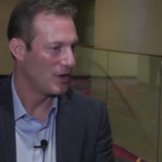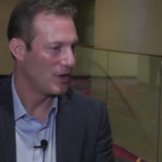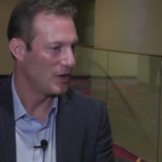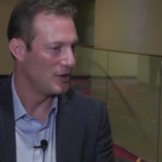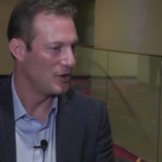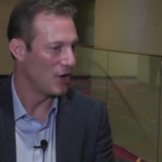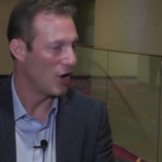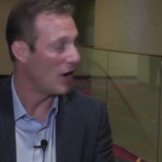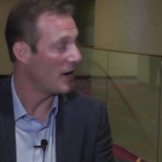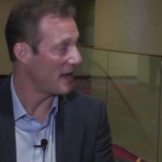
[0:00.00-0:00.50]

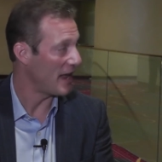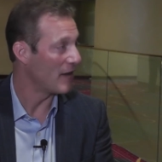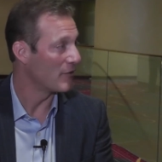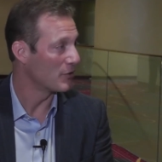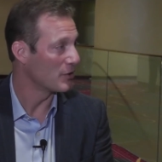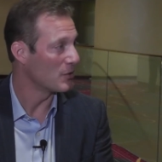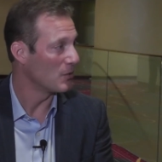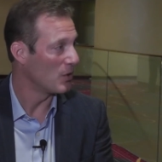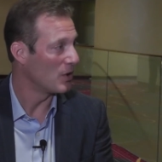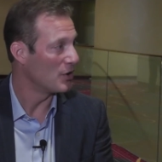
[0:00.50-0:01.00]
not
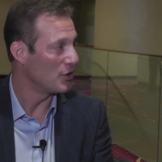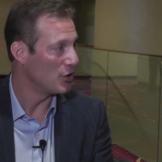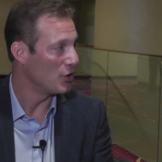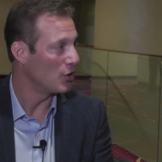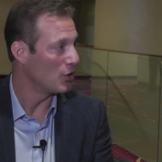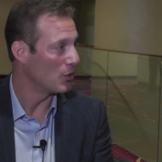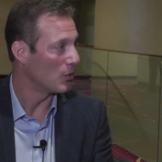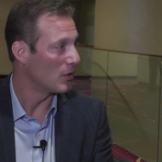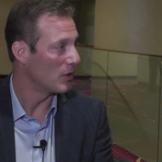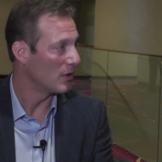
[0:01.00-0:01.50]
everyone
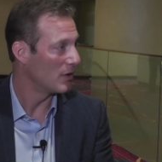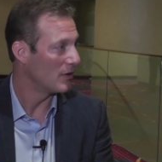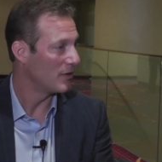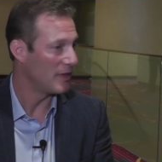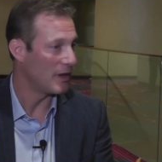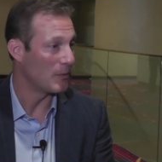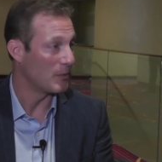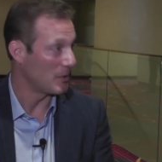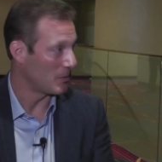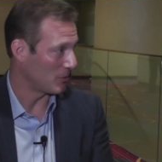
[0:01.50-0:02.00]
knew
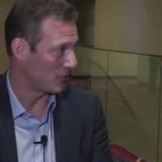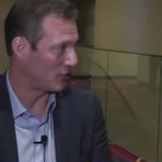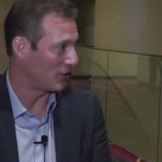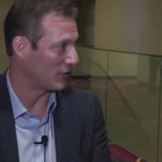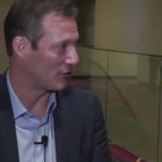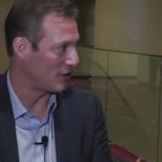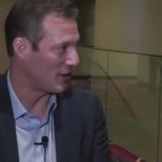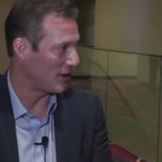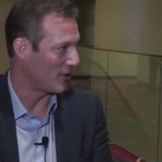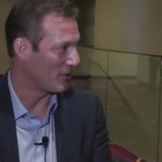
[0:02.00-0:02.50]
that we were
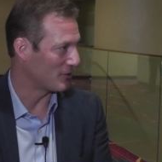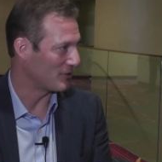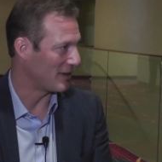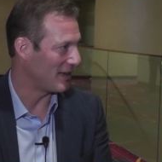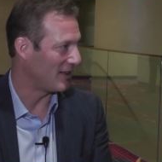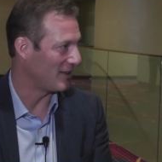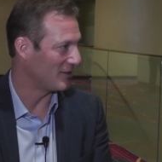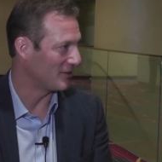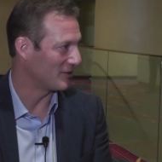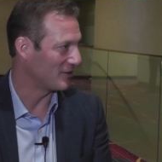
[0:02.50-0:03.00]
60
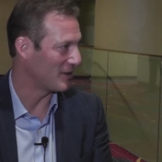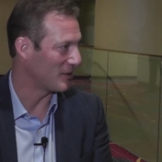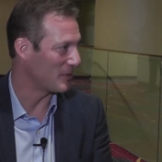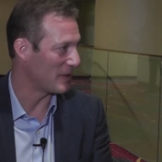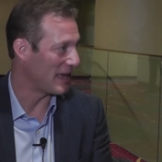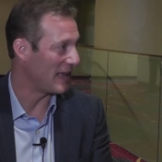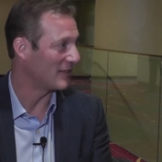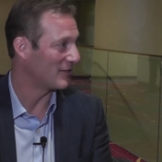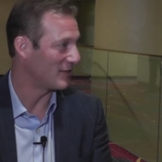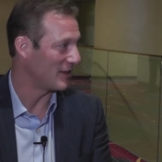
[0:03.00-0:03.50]
hotels, that
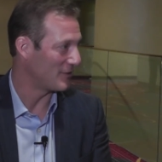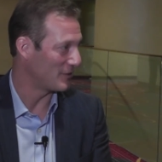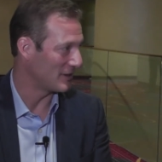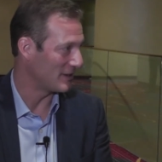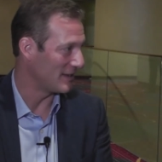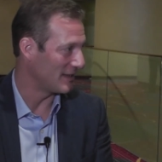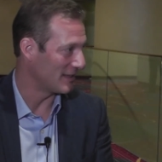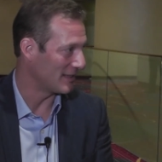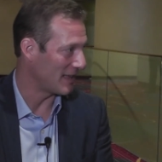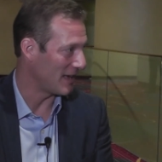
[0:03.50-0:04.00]
we had
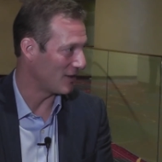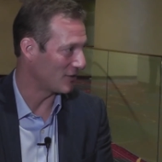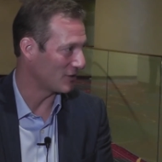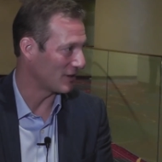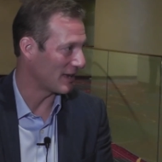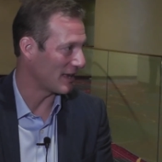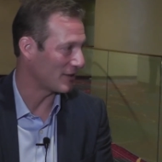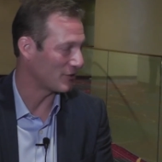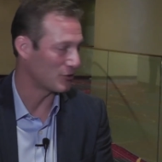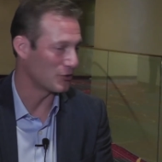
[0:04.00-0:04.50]

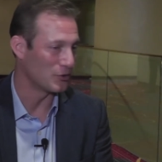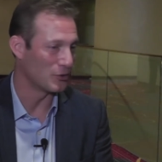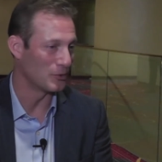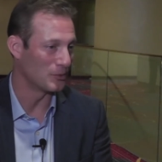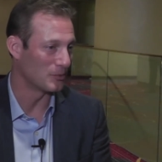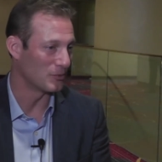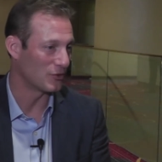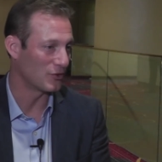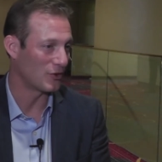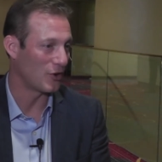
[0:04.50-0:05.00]
17,000 guest
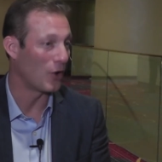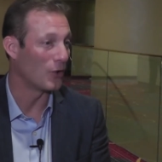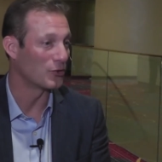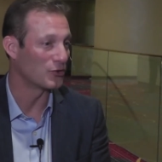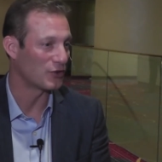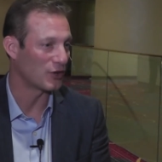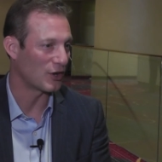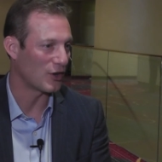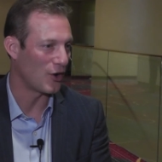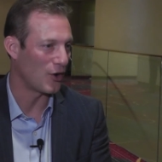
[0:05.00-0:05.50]
rooms,
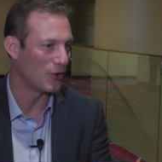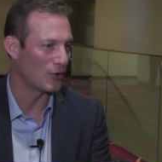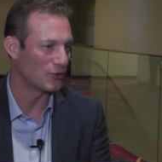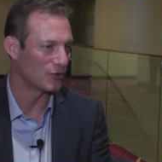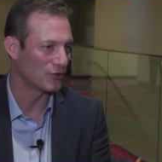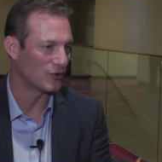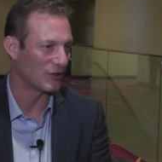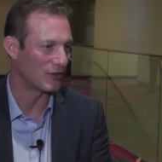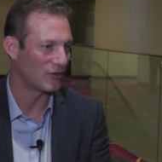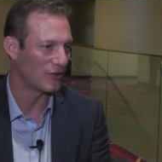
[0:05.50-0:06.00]
coast to
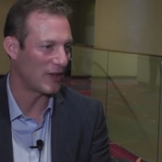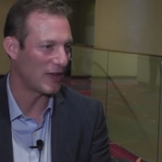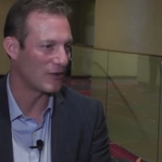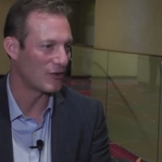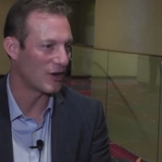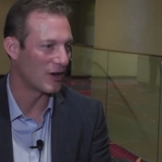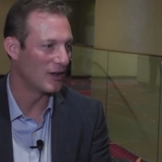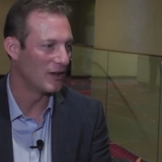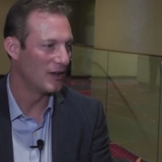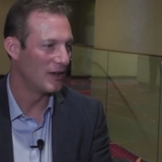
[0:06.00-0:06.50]
coast,
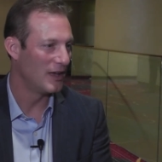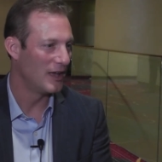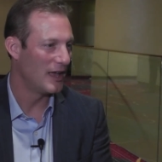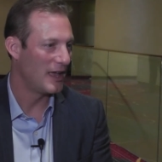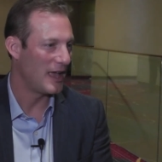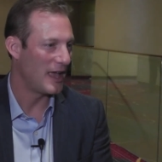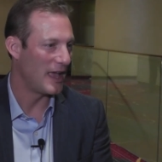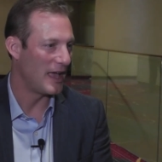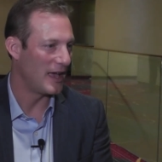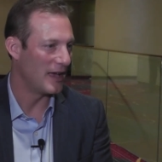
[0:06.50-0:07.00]
etc.
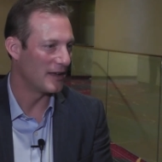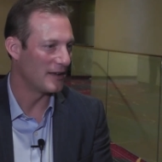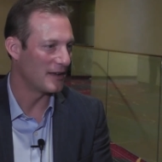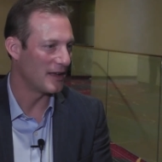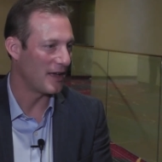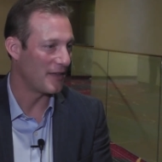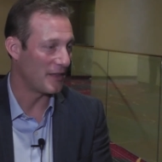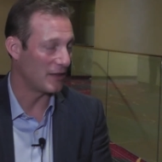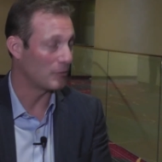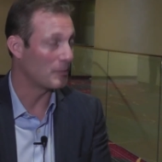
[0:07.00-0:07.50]
And
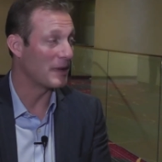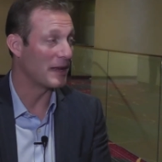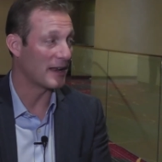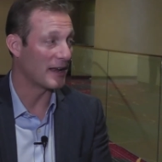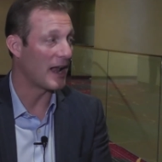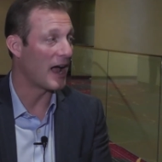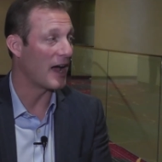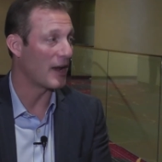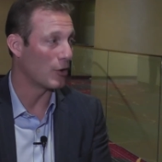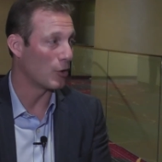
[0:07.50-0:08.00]
uh, that's been
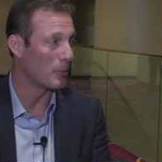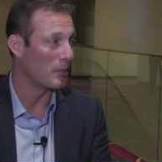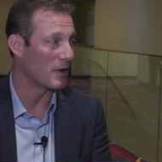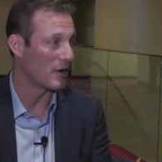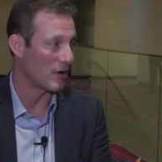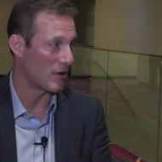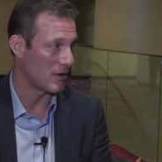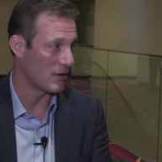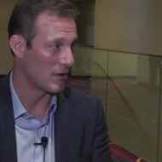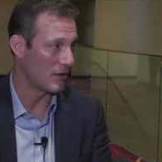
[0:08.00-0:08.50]
an eye
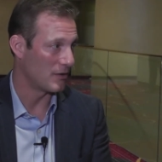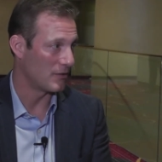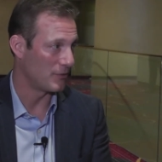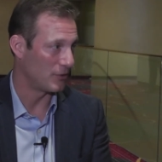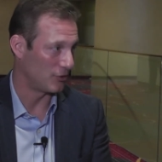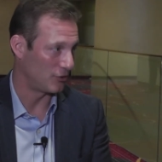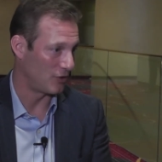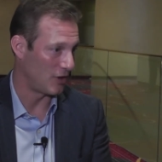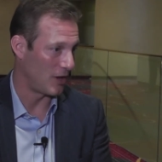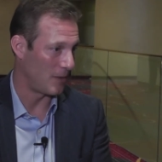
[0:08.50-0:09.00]
opener
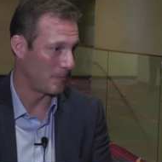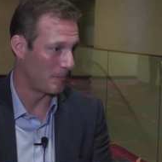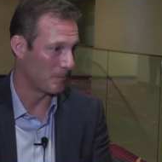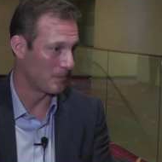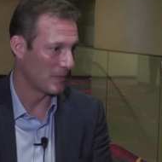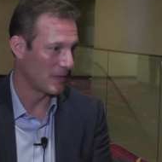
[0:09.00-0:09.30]
for some.